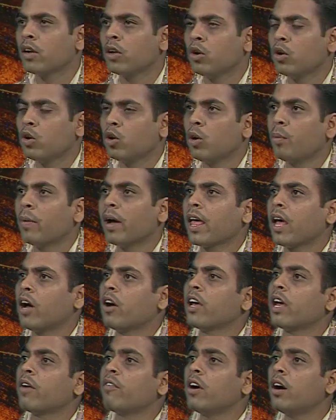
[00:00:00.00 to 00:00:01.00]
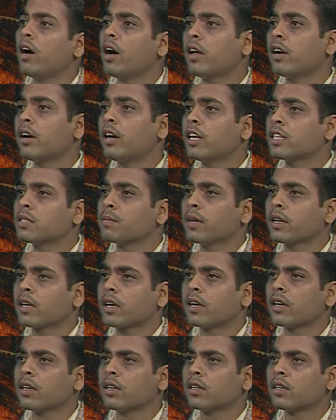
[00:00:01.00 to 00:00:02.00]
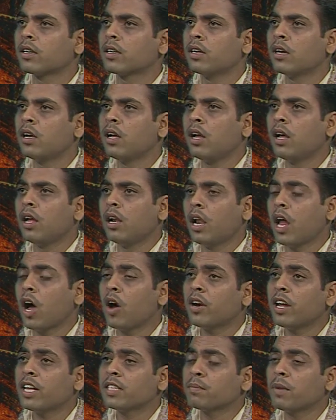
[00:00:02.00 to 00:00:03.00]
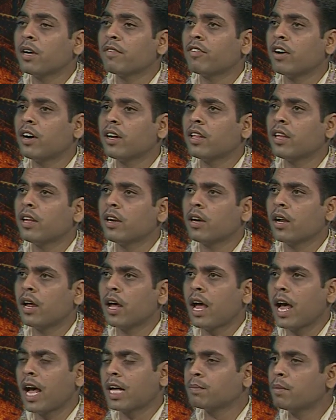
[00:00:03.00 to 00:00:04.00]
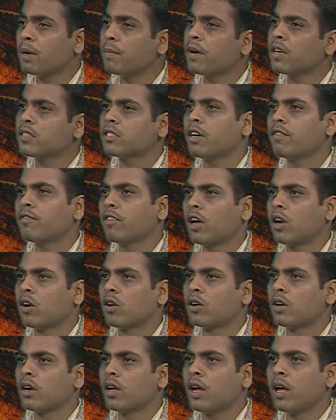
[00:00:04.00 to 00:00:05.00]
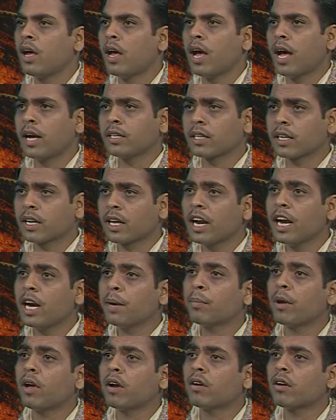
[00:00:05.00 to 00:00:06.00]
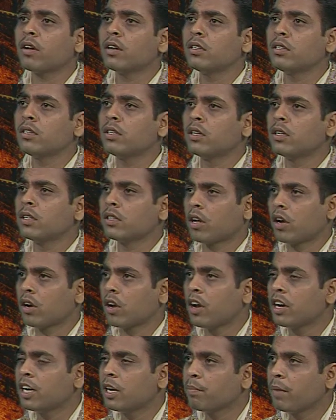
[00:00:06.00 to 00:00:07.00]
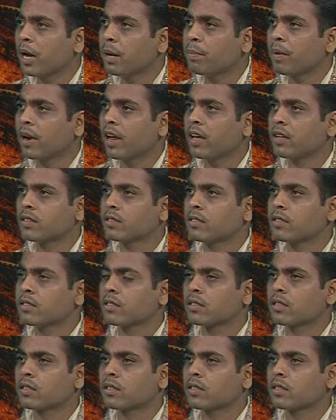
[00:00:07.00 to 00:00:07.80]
whom I have ever honored as my king, loved as my father, as my master followed, as a great patron thought on in my prayers.